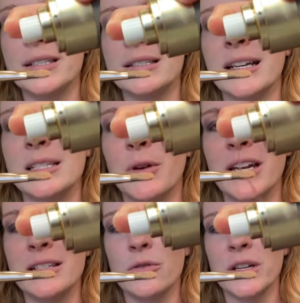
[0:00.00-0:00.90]
Stay Spray
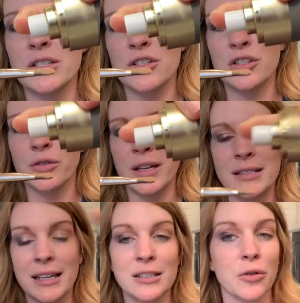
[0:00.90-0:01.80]
is going to do is
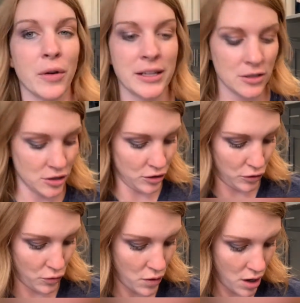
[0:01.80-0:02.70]
it's going
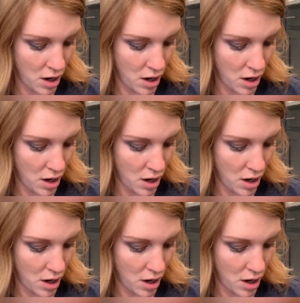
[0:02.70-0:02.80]
to